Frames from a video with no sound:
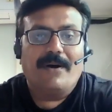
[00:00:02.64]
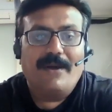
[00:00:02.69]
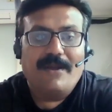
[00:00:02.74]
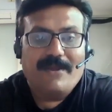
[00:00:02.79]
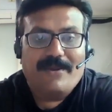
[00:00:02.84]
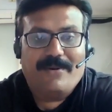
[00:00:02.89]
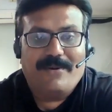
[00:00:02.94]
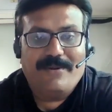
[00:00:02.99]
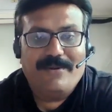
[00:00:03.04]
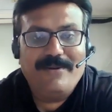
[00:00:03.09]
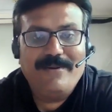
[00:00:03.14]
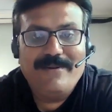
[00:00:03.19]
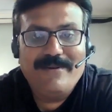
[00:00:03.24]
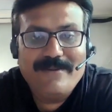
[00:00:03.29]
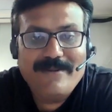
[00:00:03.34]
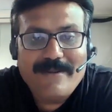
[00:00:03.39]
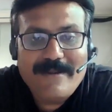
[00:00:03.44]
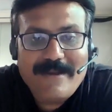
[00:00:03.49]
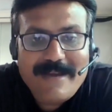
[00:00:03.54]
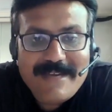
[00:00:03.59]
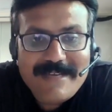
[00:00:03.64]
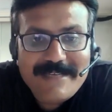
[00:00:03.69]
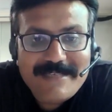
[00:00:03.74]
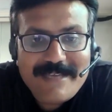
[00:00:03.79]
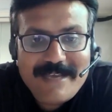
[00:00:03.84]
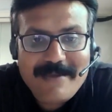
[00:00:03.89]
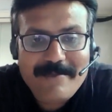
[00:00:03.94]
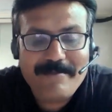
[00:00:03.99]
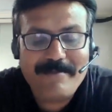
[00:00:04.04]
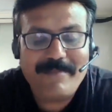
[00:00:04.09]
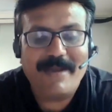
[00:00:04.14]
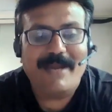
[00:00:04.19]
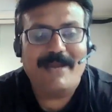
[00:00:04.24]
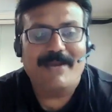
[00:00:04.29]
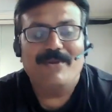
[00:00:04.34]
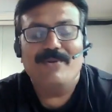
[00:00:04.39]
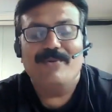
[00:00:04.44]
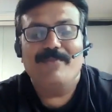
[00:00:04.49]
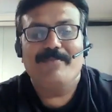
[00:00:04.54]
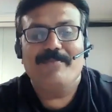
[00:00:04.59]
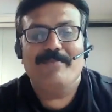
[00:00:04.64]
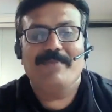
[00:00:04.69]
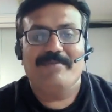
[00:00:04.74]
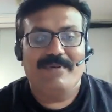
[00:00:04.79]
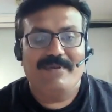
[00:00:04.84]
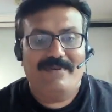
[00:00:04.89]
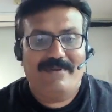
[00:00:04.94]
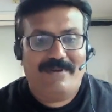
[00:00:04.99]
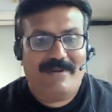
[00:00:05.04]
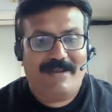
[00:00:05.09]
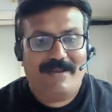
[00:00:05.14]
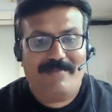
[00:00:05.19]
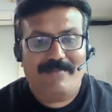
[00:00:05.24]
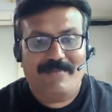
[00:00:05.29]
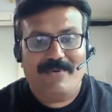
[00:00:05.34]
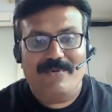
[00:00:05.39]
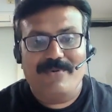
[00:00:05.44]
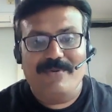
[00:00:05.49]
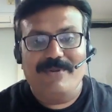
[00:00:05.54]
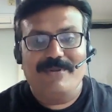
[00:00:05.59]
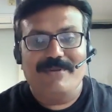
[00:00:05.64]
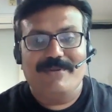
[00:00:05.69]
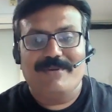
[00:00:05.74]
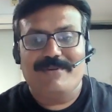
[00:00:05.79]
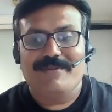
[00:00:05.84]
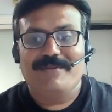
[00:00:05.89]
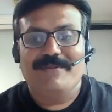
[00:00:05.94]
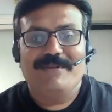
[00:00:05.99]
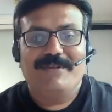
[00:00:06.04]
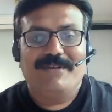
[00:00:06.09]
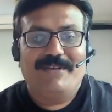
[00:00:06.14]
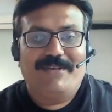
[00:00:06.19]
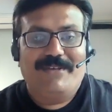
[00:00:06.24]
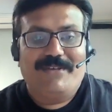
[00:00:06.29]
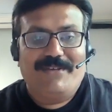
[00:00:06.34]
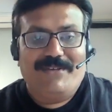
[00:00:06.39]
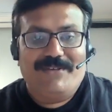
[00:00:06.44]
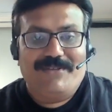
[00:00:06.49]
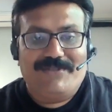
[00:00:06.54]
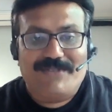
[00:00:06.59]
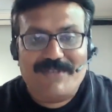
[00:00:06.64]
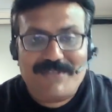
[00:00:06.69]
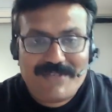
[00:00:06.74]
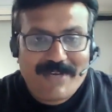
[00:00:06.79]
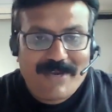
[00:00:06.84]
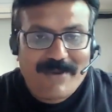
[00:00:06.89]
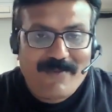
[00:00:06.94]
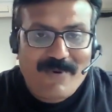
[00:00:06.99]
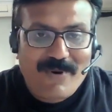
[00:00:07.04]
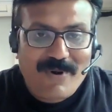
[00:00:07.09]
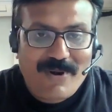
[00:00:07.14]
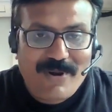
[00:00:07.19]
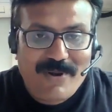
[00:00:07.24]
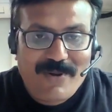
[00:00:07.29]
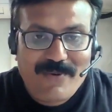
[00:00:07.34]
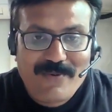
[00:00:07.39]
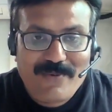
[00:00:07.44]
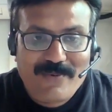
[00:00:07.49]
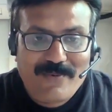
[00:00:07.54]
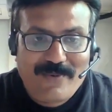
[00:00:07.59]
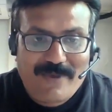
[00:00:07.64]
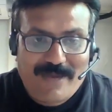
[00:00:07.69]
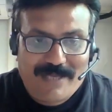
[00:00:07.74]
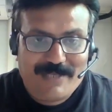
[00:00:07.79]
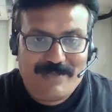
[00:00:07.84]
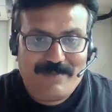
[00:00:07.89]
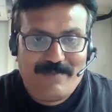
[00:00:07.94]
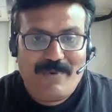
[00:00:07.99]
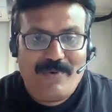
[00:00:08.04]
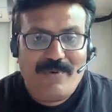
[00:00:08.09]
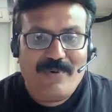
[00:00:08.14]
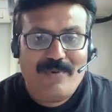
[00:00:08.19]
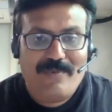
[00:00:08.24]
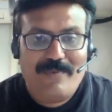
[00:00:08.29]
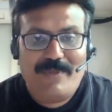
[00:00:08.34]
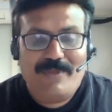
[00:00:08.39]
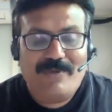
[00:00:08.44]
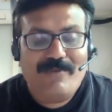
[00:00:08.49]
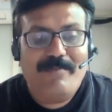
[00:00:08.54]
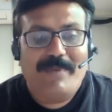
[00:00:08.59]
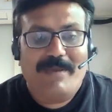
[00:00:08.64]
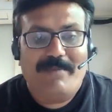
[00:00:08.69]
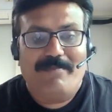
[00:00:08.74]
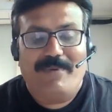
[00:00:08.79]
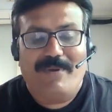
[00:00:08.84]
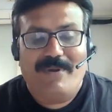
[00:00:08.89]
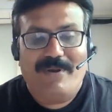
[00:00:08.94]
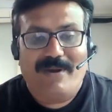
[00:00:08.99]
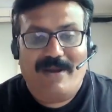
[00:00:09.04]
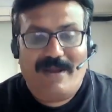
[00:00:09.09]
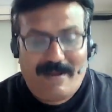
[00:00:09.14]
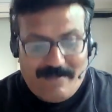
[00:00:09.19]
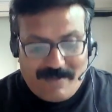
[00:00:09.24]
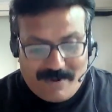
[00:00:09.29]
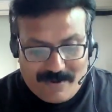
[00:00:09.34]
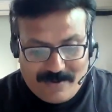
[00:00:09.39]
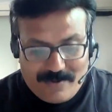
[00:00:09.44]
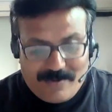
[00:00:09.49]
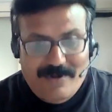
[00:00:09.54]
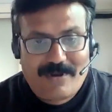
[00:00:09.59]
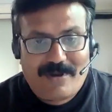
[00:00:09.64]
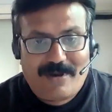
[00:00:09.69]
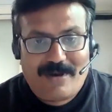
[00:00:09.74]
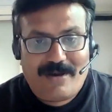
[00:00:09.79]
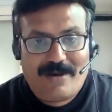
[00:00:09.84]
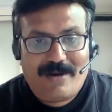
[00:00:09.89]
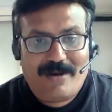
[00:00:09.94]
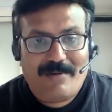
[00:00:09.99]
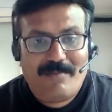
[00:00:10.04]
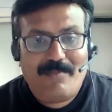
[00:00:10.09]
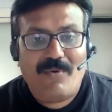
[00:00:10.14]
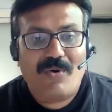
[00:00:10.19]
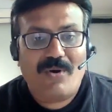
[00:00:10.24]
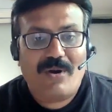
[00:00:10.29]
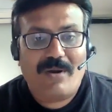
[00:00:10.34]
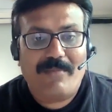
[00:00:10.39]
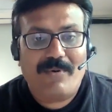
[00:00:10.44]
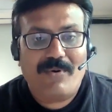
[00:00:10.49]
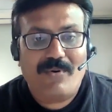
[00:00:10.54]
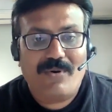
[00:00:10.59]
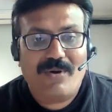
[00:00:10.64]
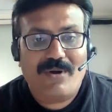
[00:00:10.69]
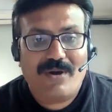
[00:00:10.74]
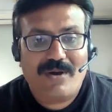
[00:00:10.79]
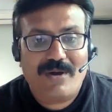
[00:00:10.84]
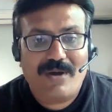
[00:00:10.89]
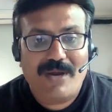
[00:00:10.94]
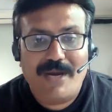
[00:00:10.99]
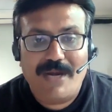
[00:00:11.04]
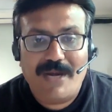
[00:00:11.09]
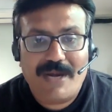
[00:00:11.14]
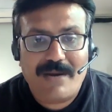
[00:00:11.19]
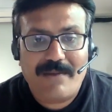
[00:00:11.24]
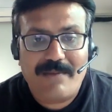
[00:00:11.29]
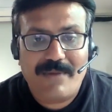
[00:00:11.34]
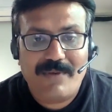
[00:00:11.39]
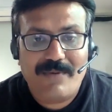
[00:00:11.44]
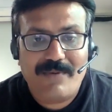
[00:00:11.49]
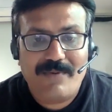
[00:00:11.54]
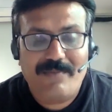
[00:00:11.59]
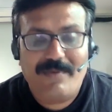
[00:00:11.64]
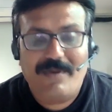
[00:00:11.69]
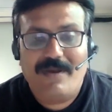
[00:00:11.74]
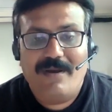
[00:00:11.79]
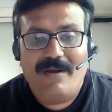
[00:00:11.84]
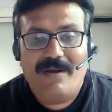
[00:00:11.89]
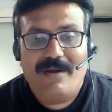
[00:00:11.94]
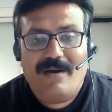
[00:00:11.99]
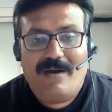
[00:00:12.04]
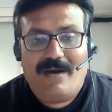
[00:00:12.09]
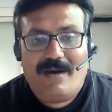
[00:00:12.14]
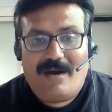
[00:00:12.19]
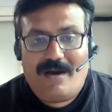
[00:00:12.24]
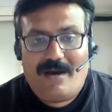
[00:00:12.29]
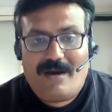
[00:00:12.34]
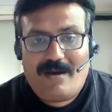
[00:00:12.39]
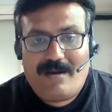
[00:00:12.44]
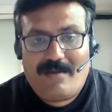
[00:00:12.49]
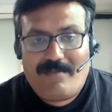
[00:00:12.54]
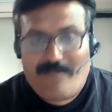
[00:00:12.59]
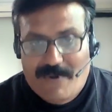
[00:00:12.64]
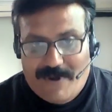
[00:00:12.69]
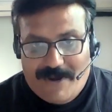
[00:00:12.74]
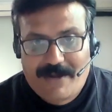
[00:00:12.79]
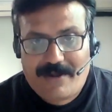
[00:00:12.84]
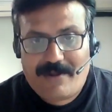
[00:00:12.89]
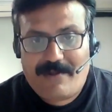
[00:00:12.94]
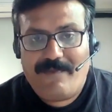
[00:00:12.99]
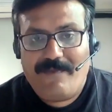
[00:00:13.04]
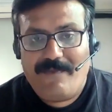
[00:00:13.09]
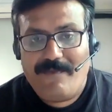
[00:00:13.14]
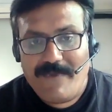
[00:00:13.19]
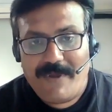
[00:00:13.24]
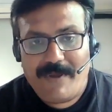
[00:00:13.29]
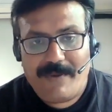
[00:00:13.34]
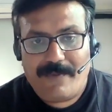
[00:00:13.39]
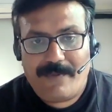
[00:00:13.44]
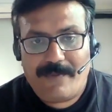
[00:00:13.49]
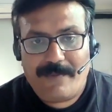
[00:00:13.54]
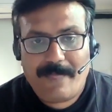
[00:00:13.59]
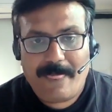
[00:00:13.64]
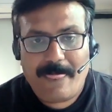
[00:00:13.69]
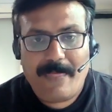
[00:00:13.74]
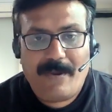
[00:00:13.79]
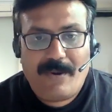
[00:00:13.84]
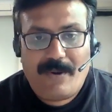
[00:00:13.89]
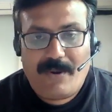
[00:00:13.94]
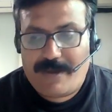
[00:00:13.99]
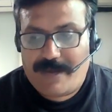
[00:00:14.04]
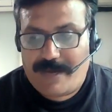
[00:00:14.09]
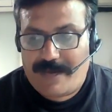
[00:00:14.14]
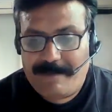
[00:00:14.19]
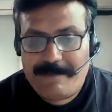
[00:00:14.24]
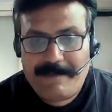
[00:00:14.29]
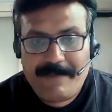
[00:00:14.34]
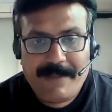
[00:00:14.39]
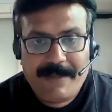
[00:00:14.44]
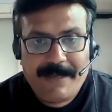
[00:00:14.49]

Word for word: Hi all, guys, I'm back to you people. I'm Guru here. Just I wanted to explore with you people about uh, more about uh, interview uh, point of view. Okay.